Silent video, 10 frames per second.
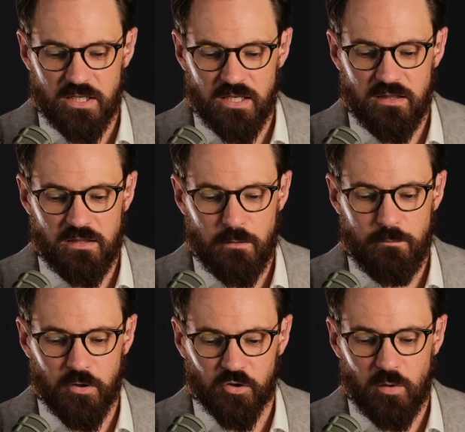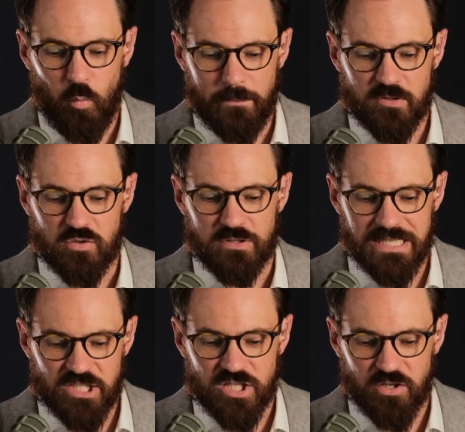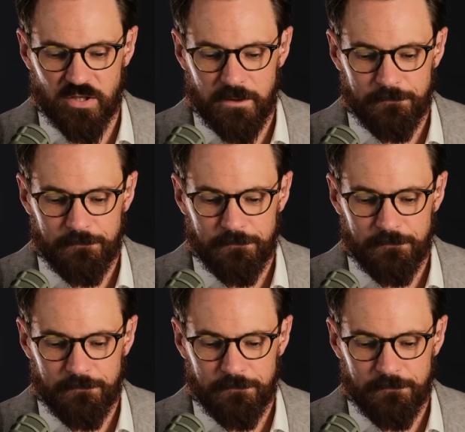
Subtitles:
in the Merriam-Webster dictionary